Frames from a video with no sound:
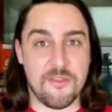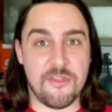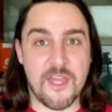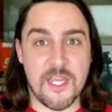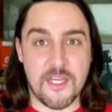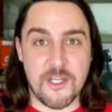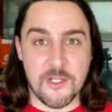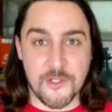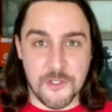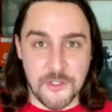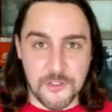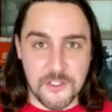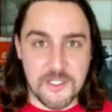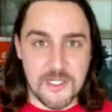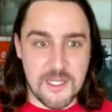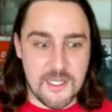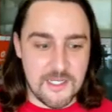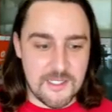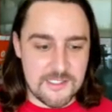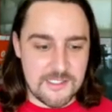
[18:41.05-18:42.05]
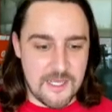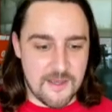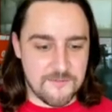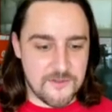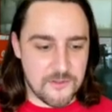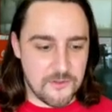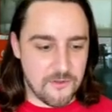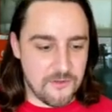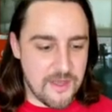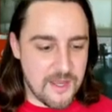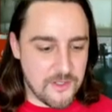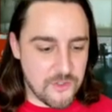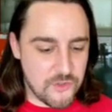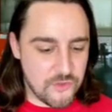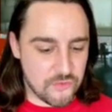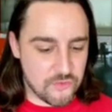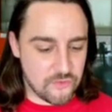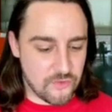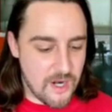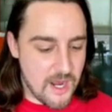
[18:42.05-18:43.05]
thank goodness, after all that
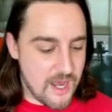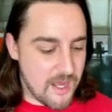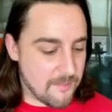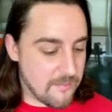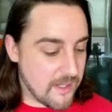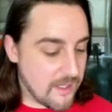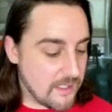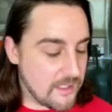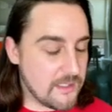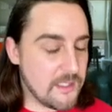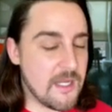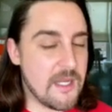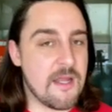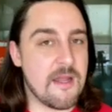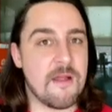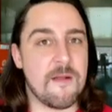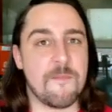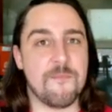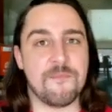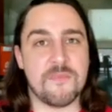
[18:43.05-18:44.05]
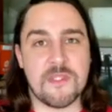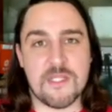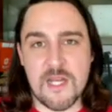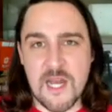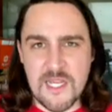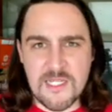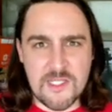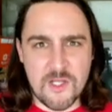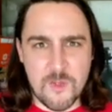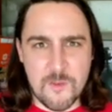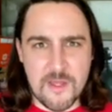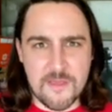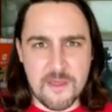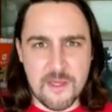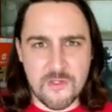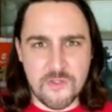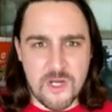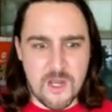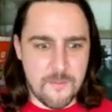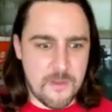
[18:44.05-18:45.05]
drama. Did I tell you about
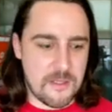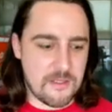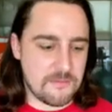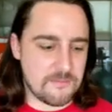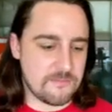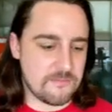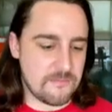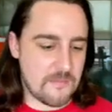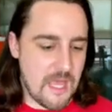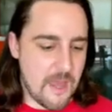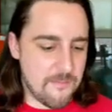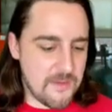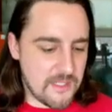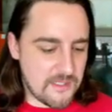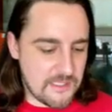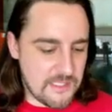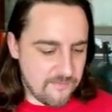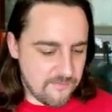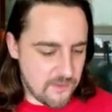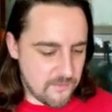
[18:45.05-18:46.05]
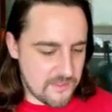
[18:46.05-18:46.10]
that drama? I'm going to leave you